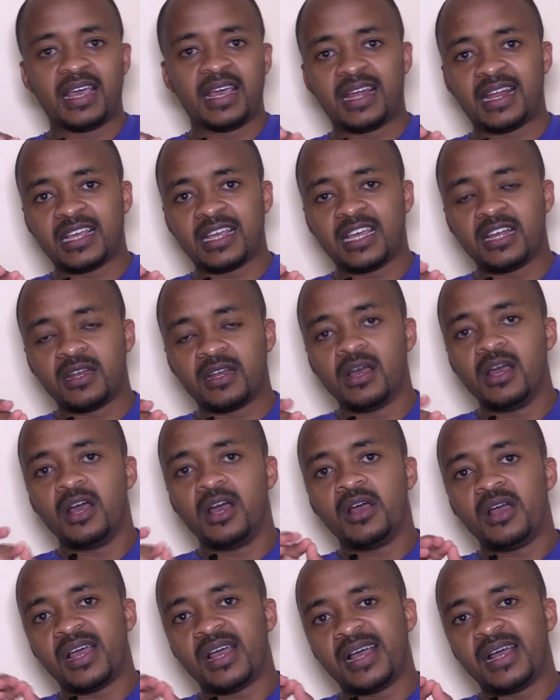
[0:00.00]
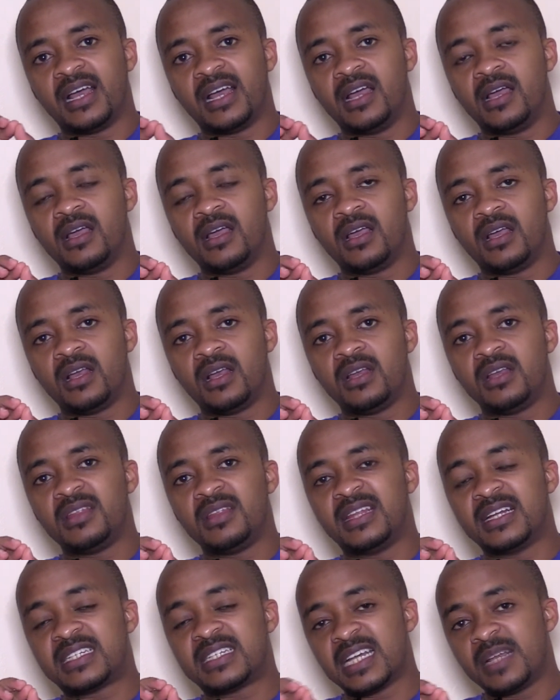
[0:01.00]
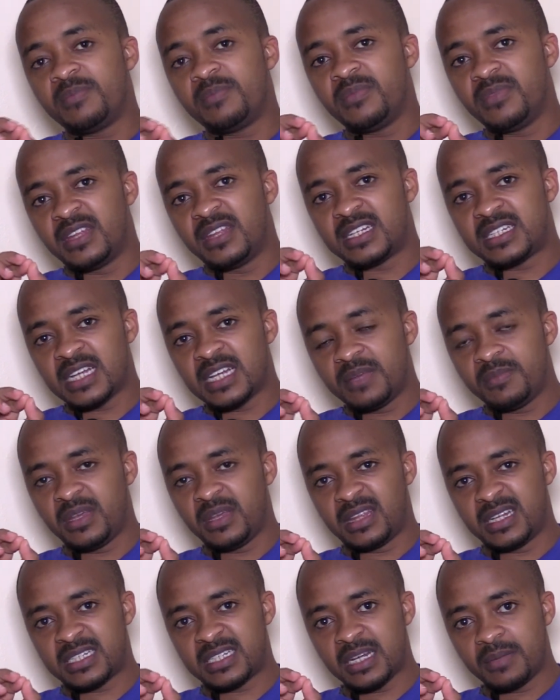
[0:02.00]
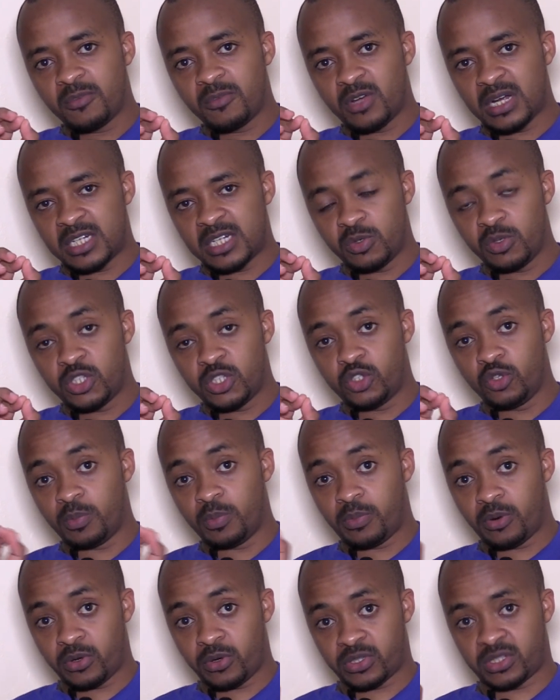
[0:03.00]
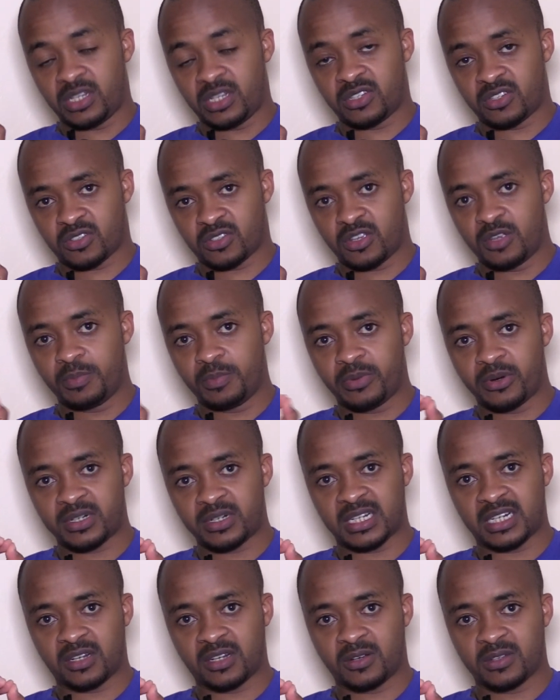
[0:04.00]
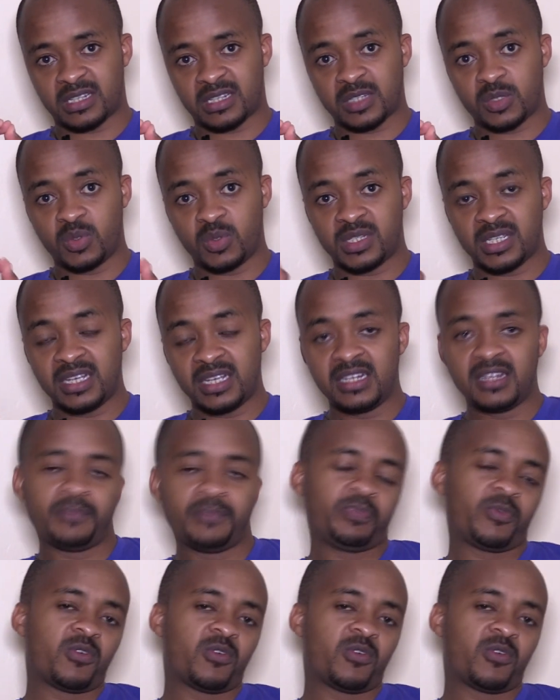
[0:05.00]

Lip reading: again, the time at which you post is also important, because as we said,